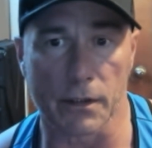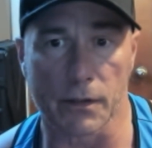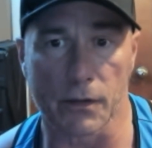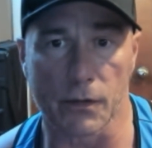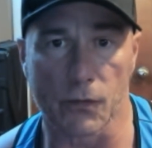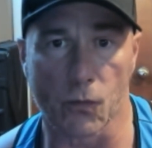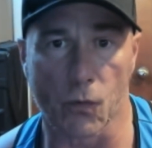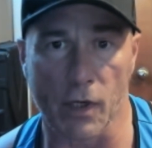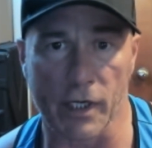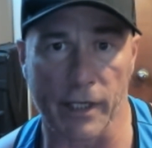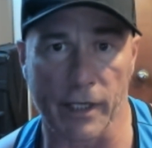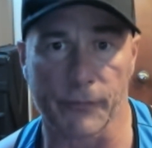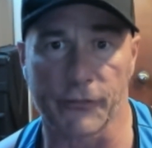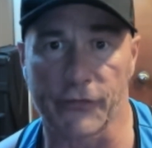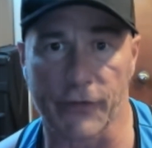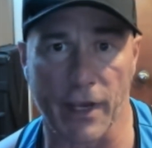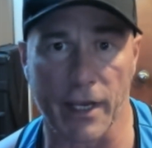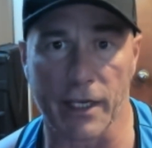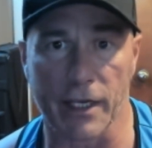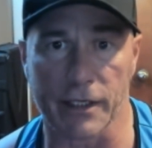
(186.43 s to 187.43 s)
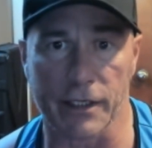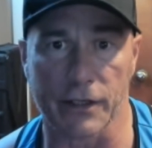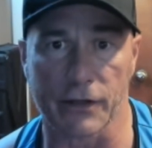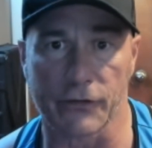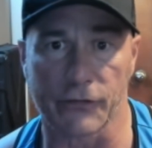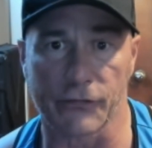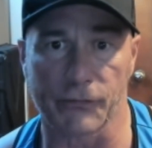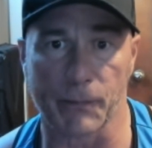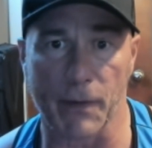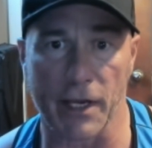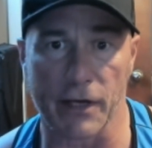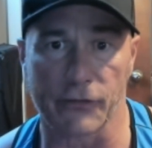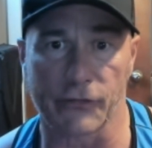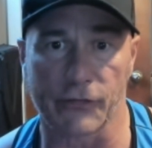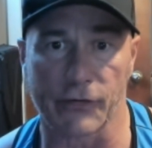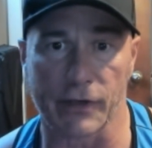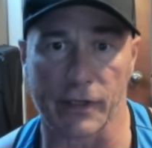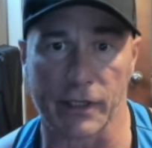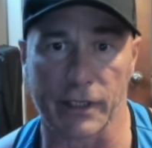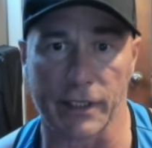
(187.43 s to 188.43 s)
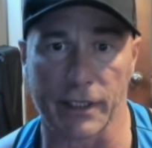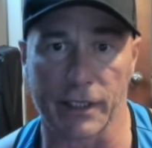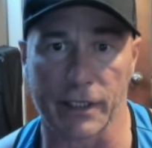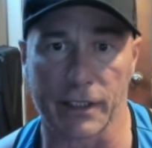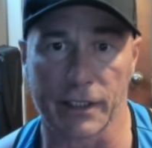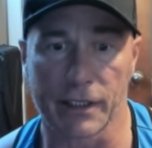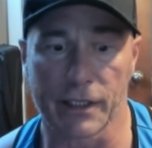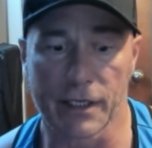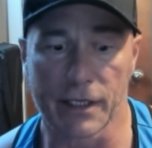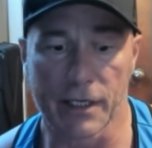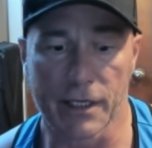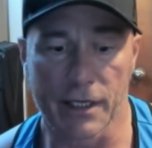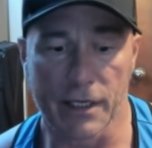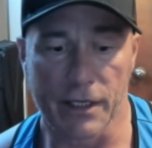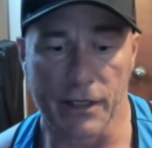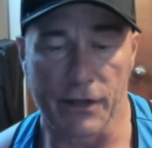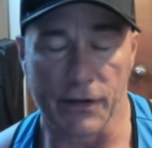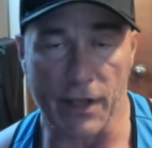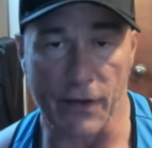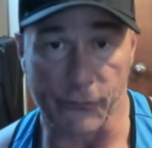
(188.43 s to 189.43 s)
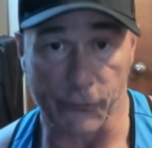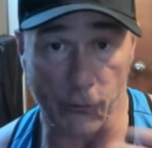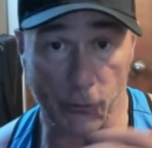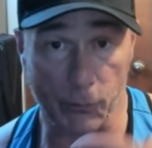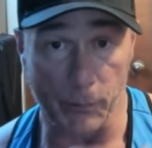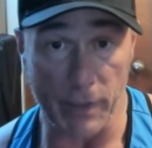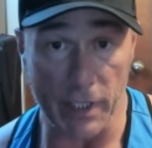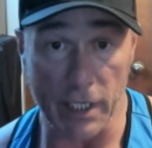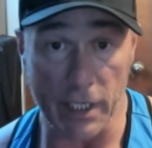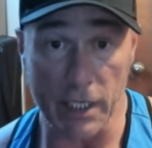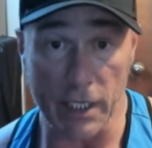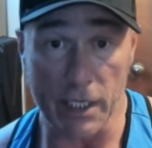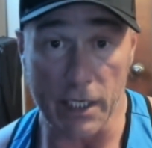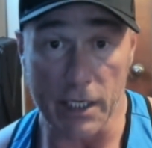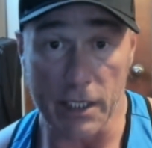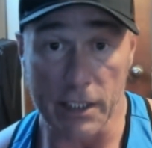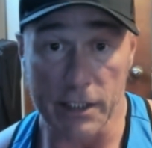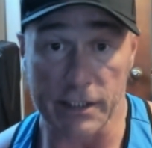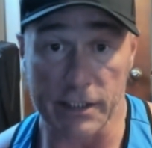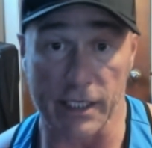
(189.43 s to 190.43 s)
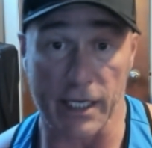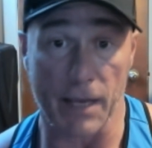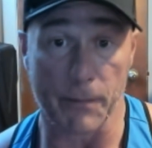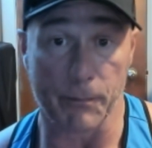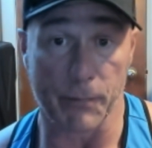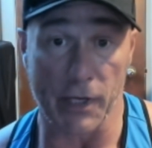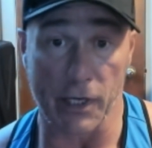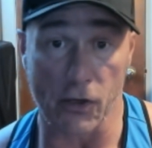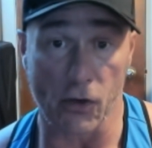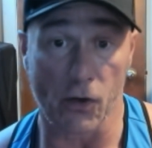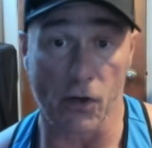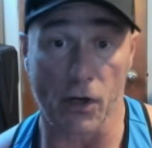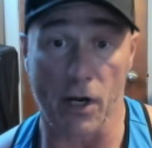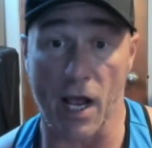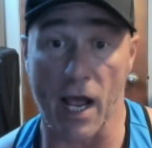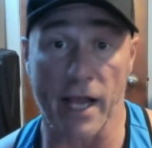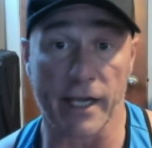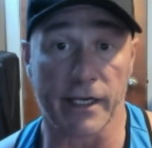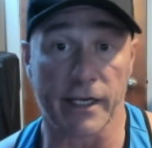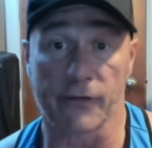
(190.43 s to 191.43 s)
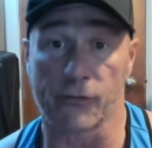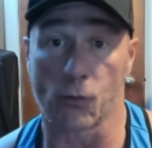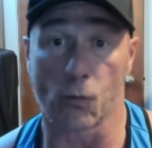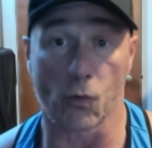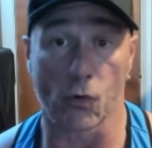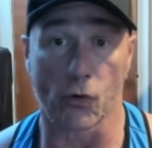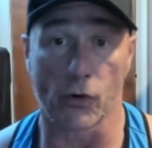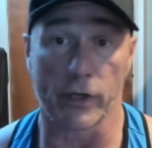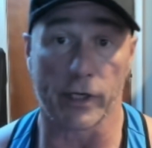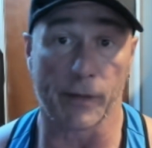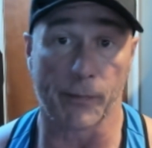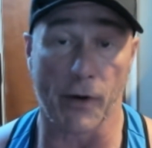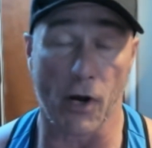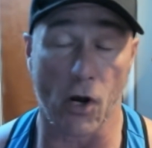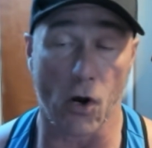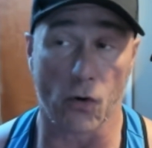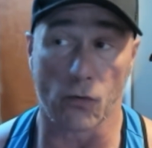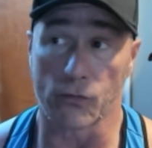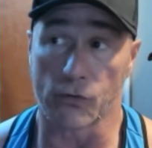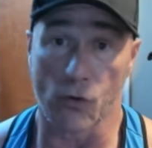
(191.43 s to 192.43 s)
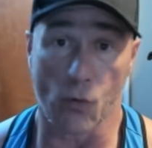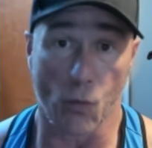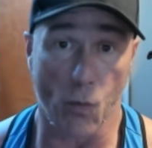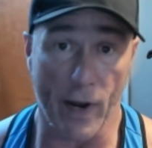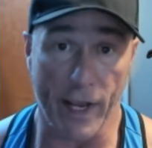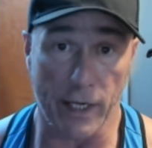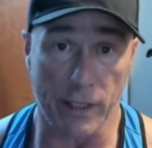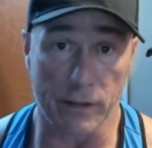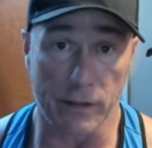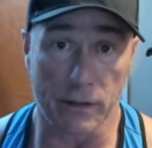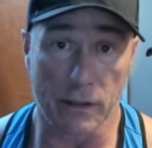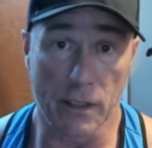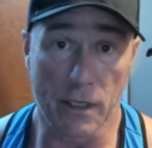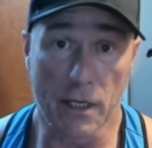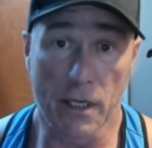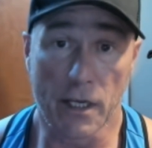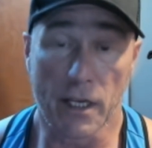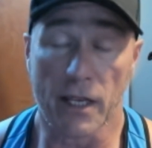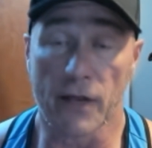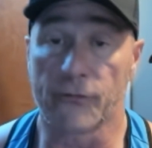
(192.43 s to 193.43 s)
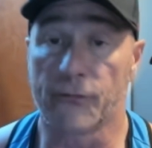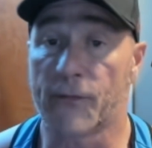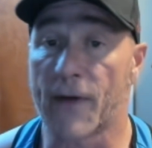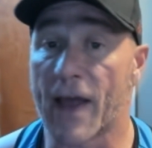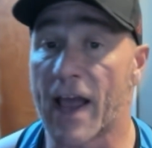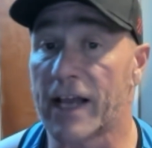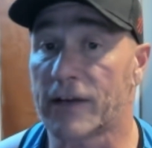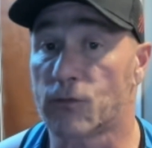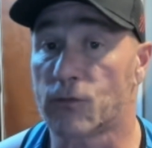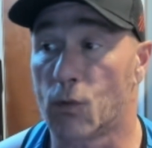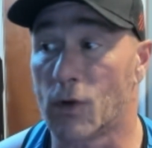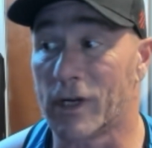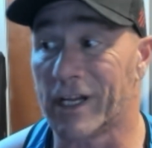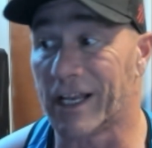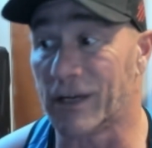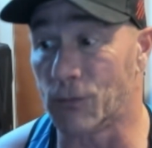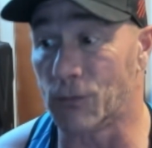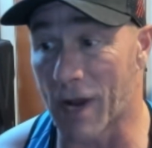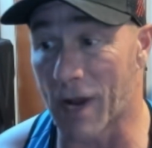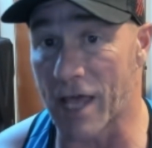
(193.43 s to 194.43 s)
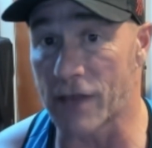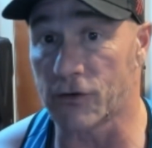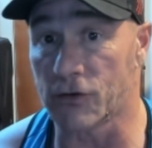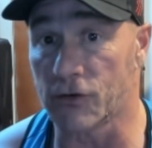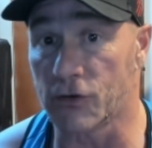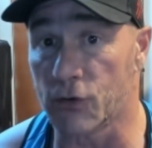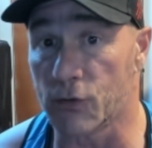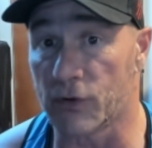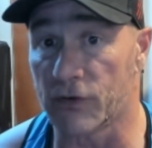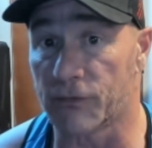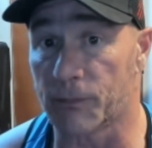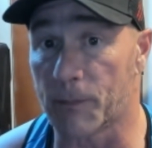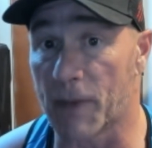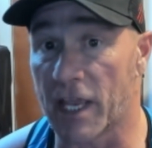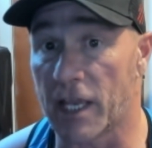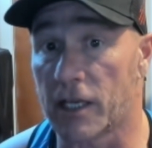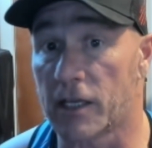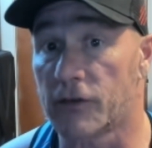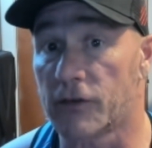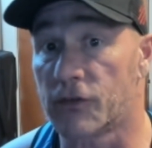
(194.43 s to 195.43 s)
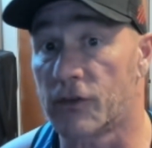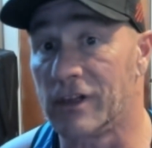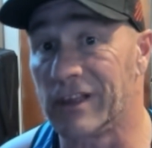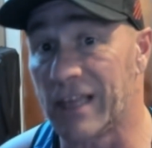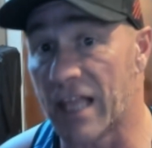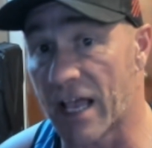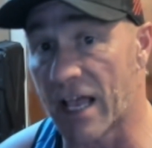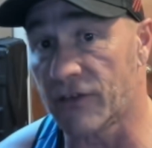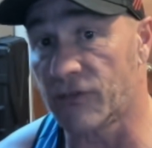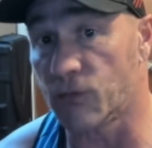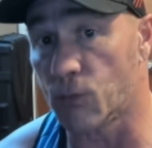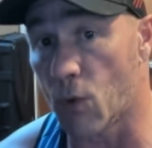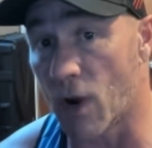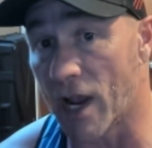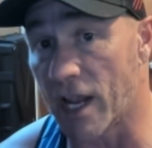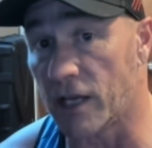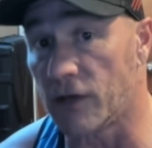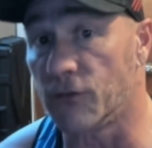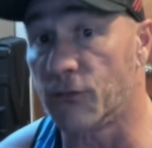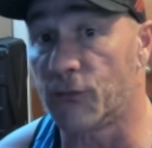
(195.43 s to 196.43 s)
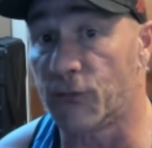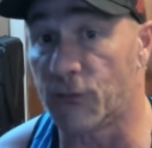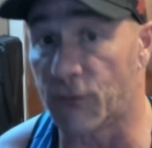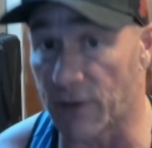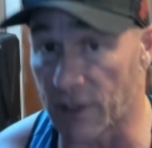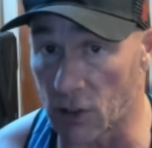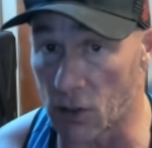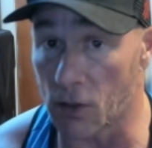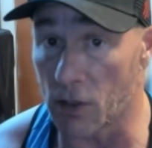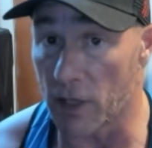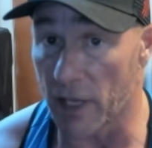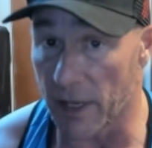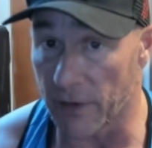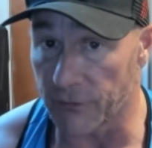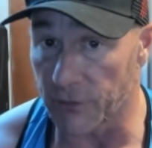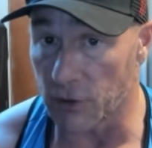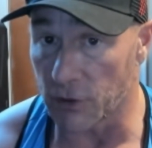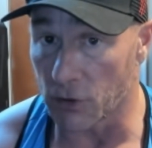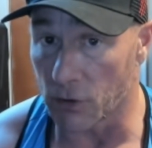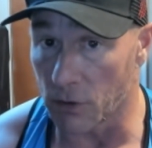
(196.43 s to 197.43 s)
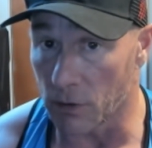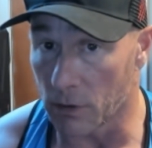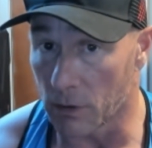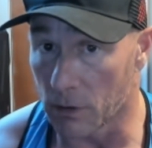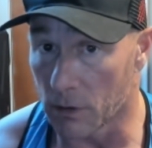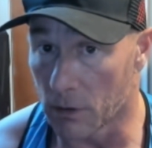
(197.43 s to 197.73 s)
what I'm saying is basically that for me to get bigger, I never worried about the weight. In fact, what I'd rather do is make less weight feel heavier.